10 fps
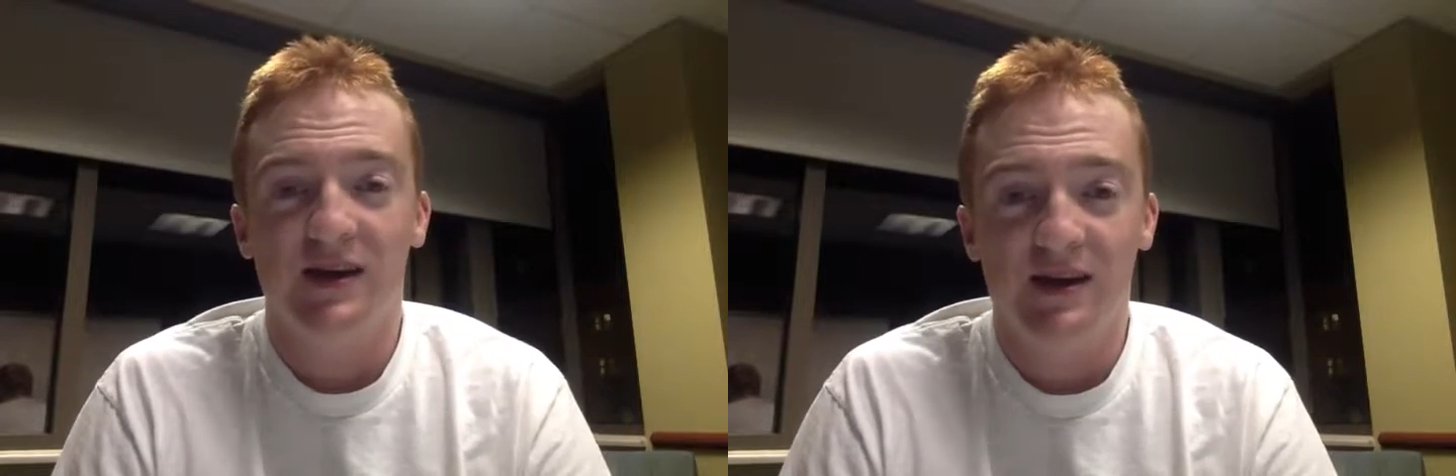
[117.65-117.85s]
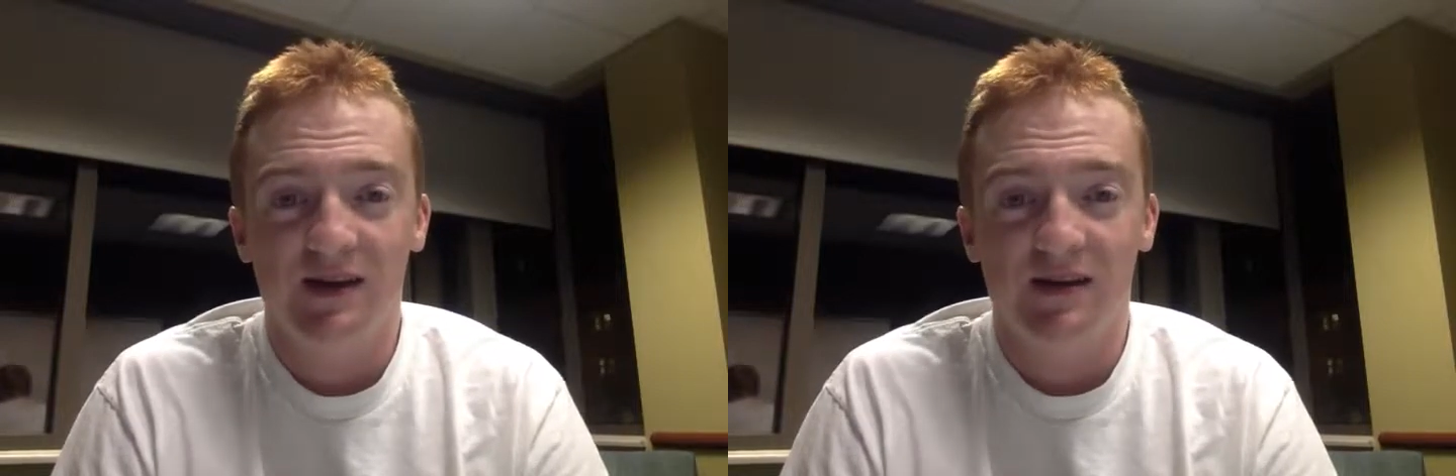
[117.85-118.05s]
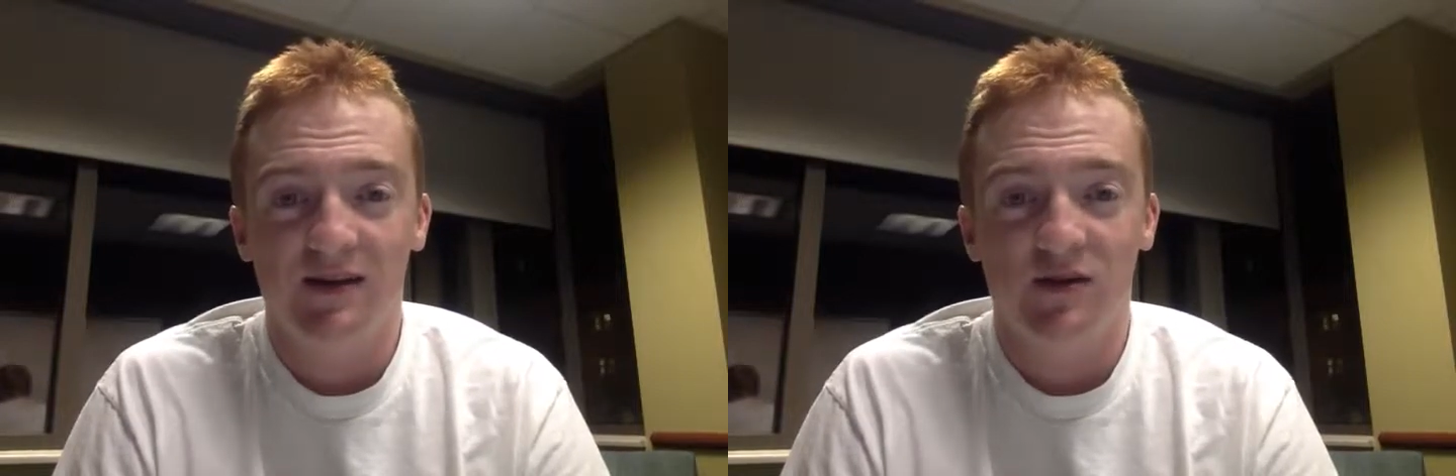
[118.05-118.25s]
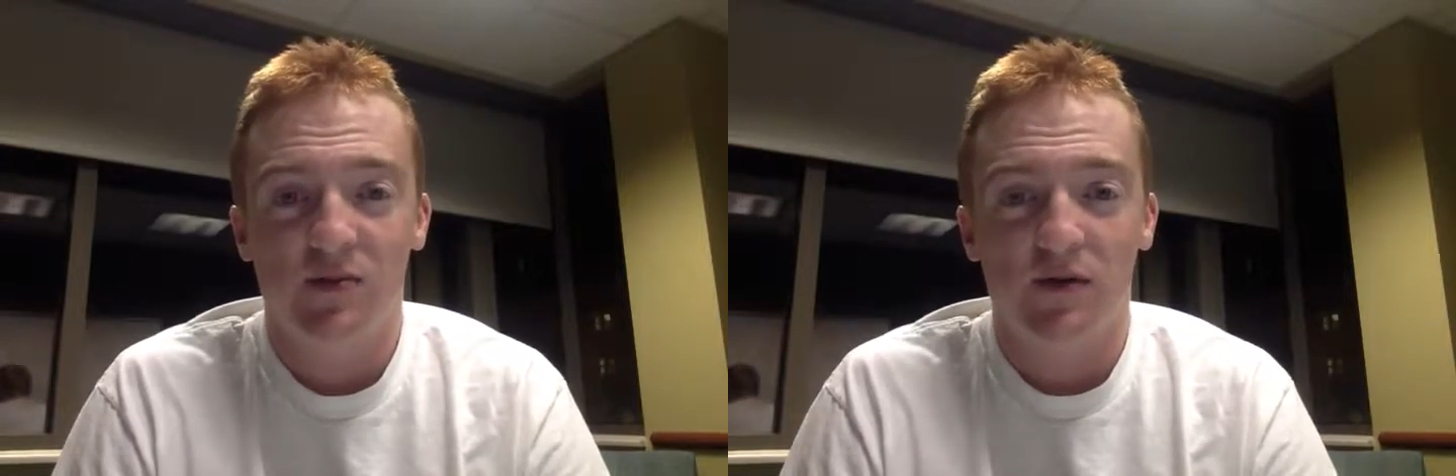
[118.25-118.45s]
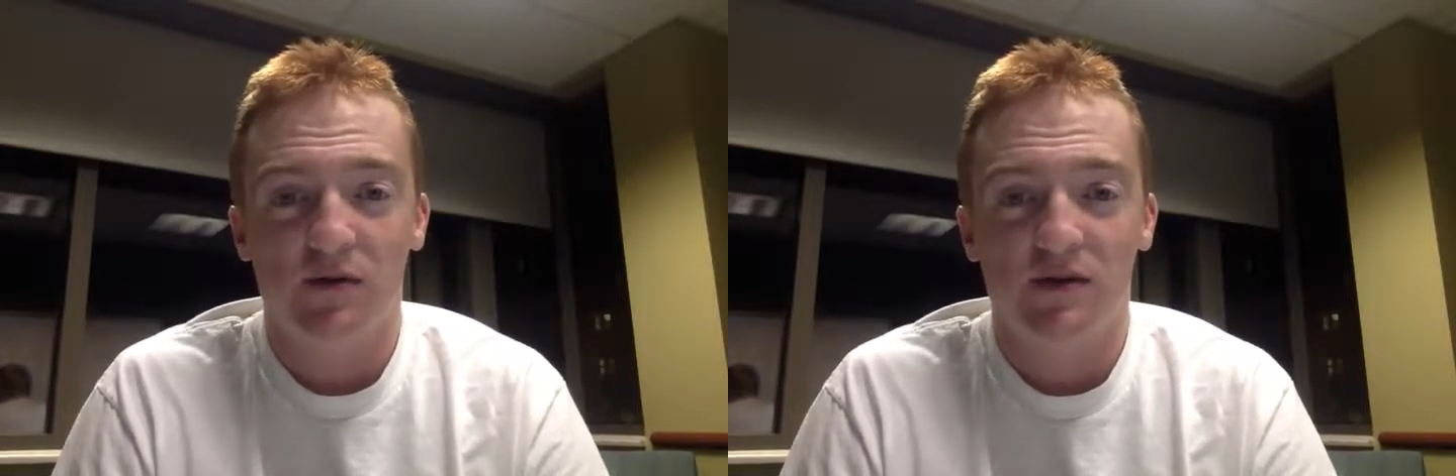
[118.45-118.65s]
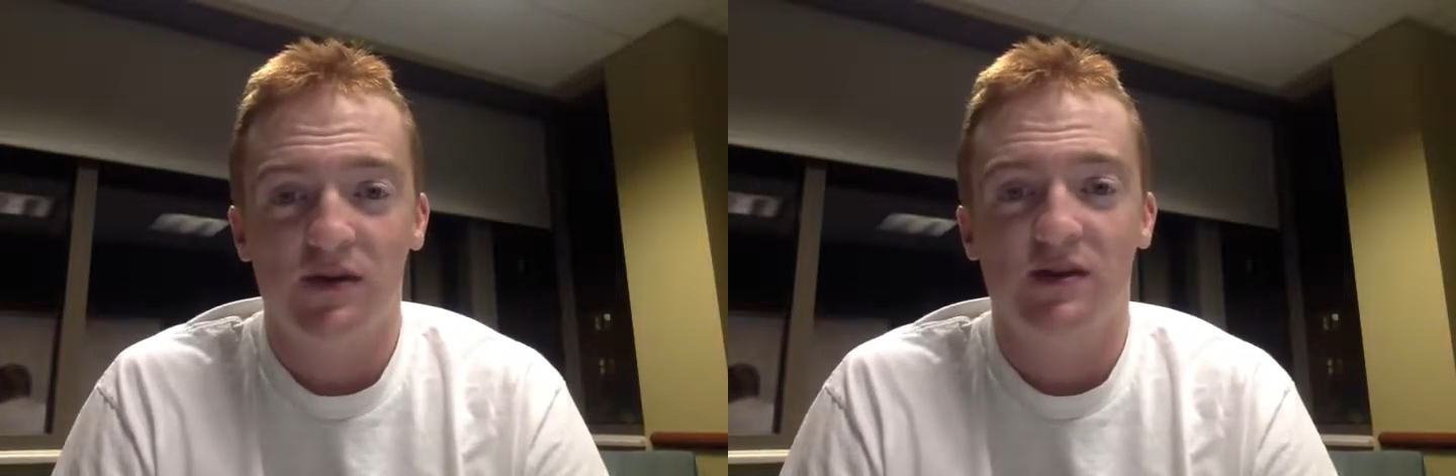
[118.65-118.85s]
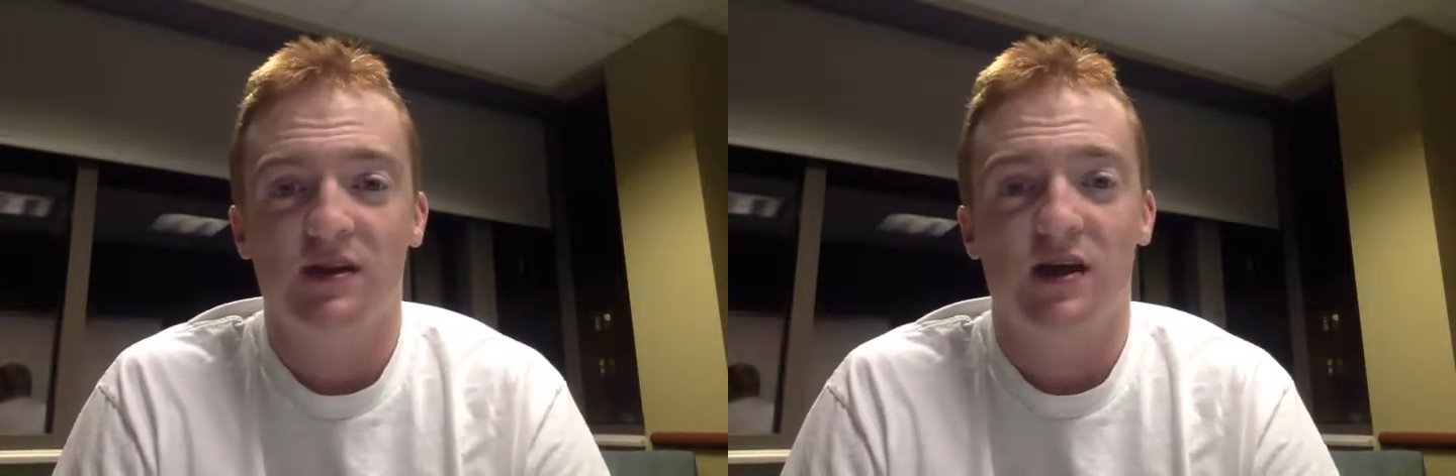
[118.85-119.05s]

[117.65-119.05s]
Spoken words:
innings in this postseason.